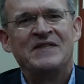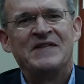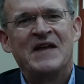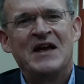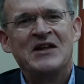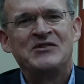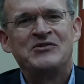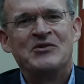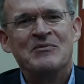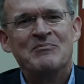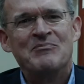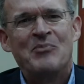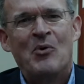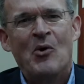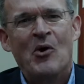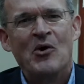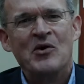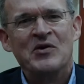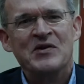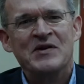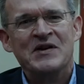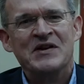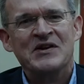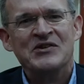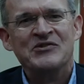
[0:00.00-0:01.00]
that that's
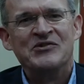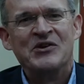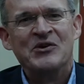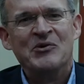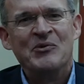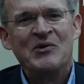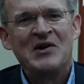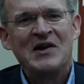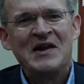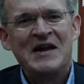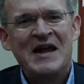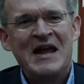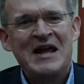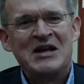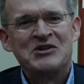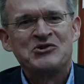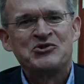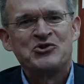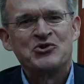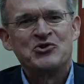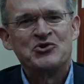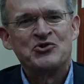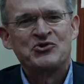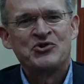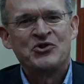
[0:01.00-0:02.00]
important is it really
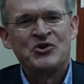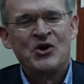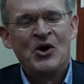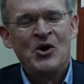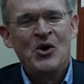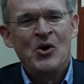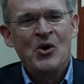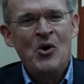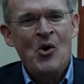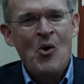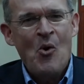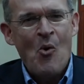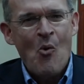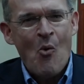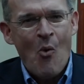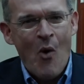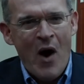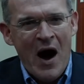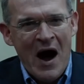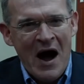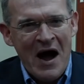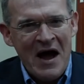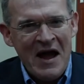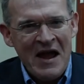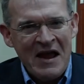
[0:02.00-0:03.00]
answers
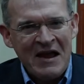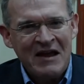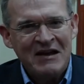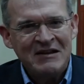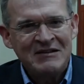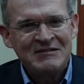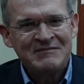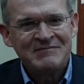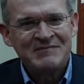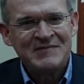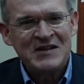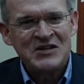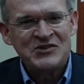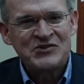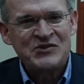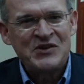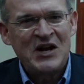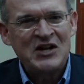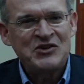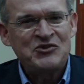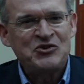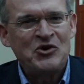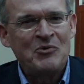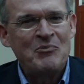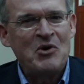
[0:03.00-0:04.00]
why. It's
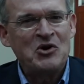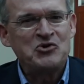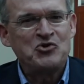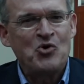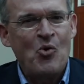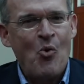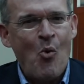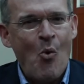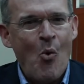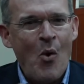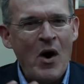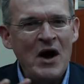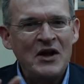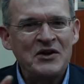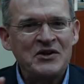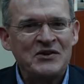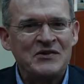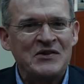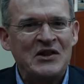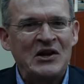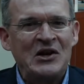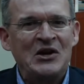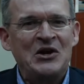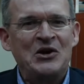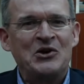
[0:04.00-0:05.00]
not so much
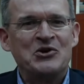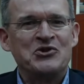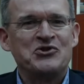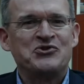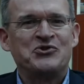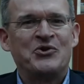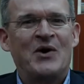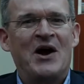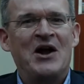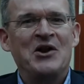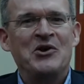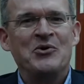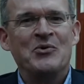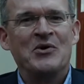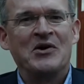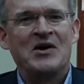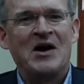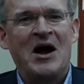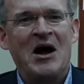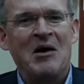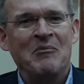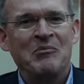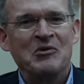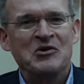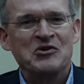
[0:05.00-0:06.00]
what the leader is trying to
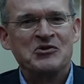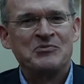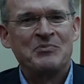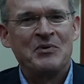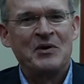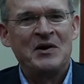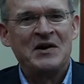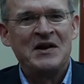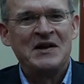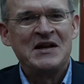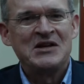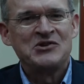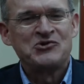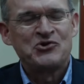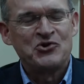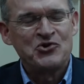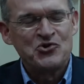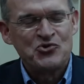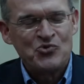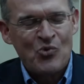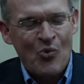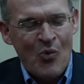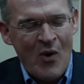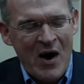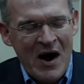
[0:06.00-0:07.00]
accomplish, but it
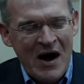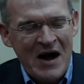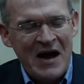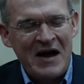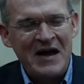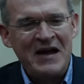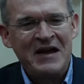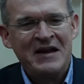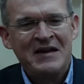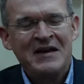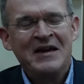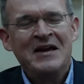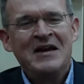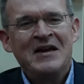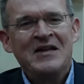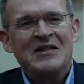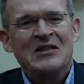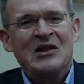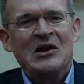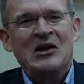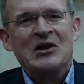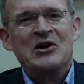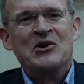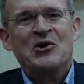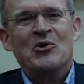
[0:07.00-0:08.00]
answers why
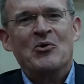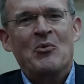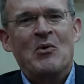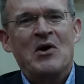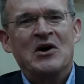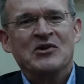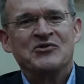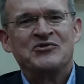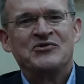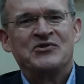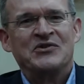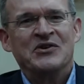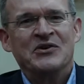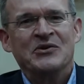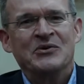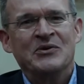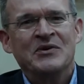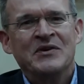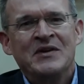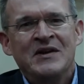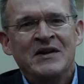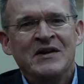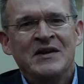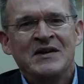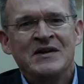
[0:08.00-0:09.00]
the leader wants
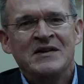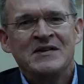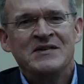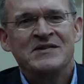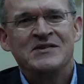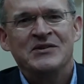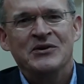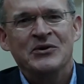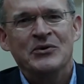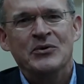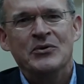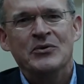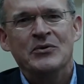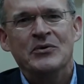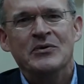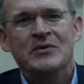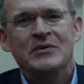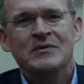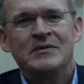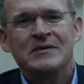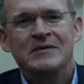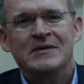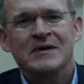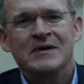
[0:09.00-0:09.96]
to